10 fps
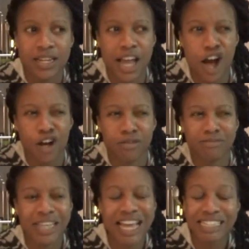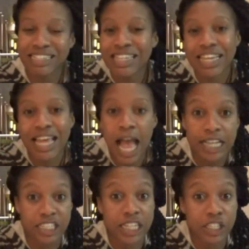Now, Kansas City
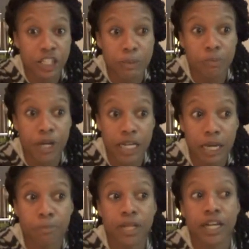hasn't necessarily been putting up